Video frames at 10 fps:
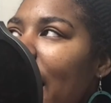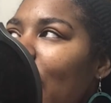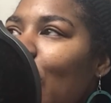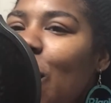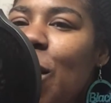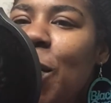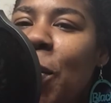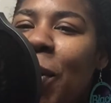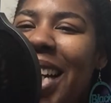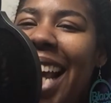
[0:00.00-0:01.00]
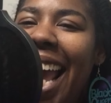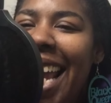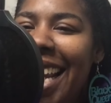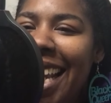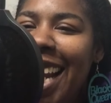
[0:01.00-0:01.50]
You
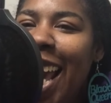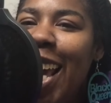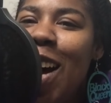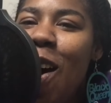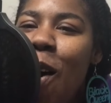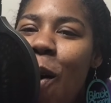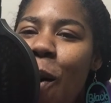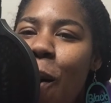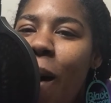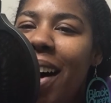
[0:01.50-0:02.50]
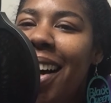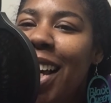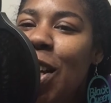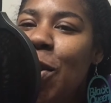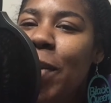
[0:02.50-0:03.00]
created a whole
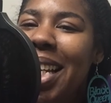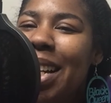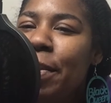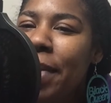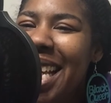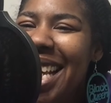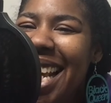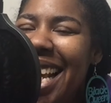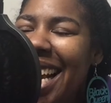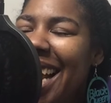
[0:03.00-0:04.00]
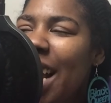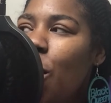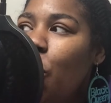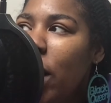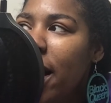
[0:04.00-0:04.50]
human being
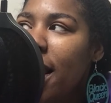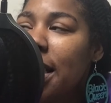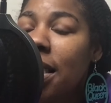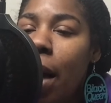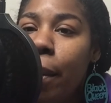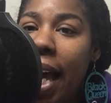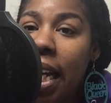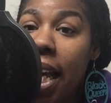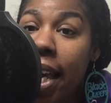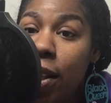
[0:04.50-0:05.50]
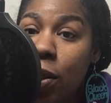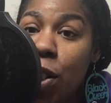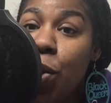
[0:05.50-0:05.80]
with somebody else.